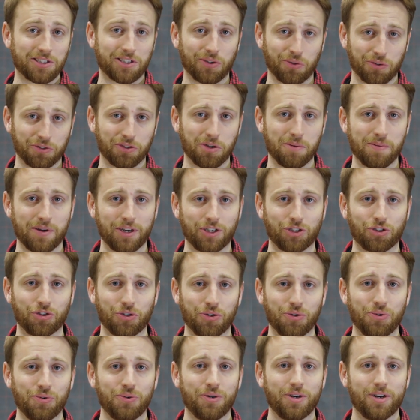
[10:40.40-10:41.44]
can also be
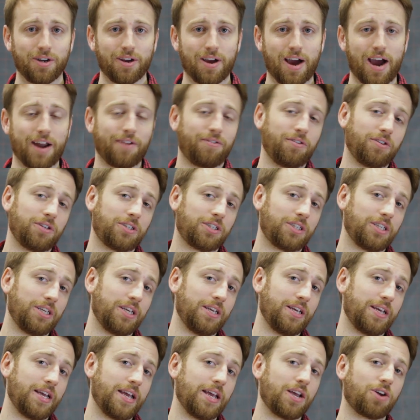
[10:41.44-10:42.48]
true, and if you
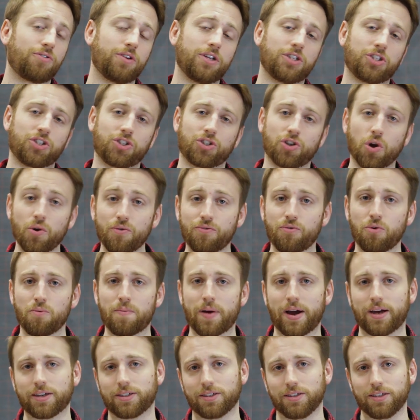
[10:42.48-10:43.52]
see increased snowfall
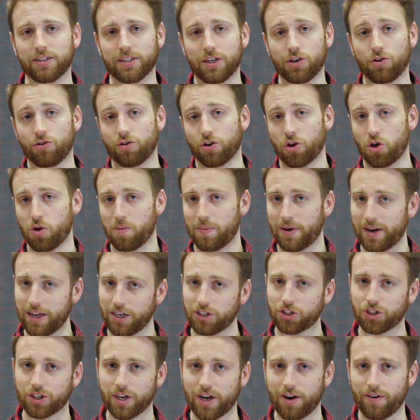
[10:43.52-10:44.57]
patterns in your
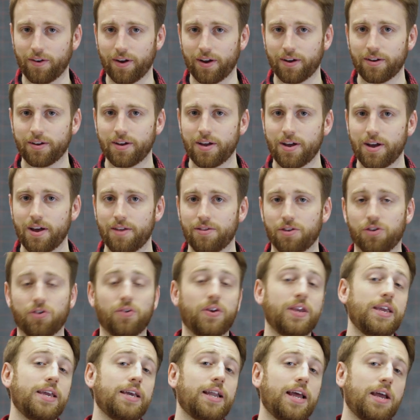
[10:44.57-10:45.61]
accumulation area, then your
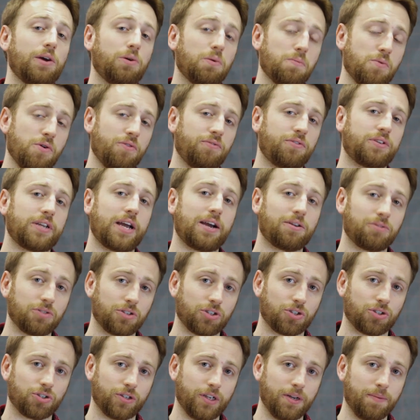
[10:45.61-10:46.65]
ELA will move
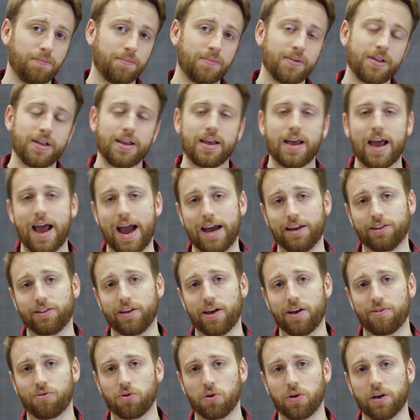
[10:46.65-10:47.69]
downstream, and
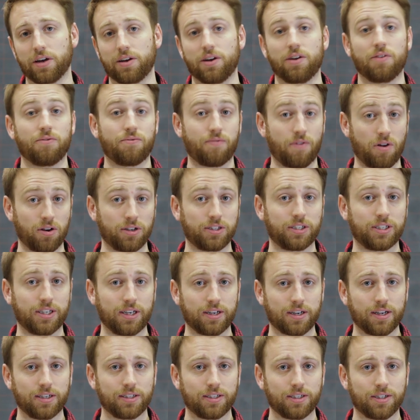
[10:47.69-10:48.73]
therefore you get an advancing
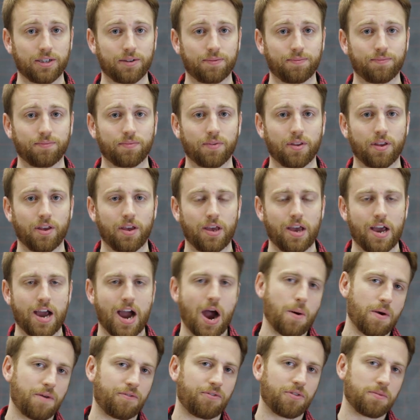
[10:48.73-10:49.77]
glacier.
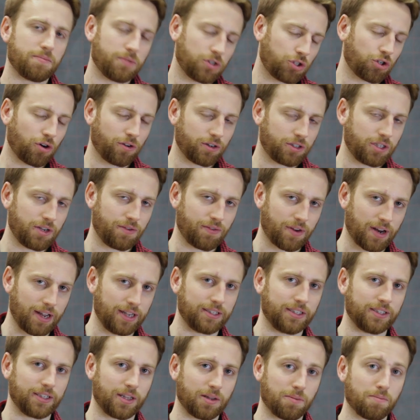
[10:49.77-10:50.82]
However, for the majority of
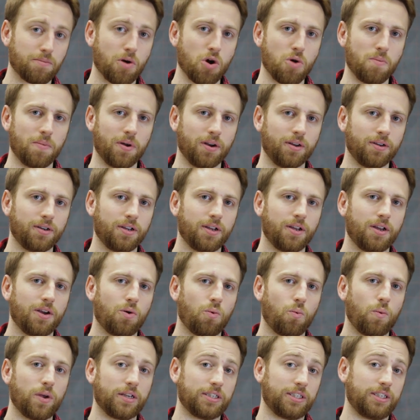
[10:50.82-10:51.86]
glaciers at the moment,
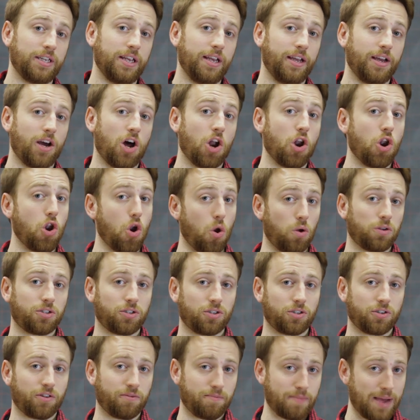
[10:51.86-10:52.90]
we're seeing a loss of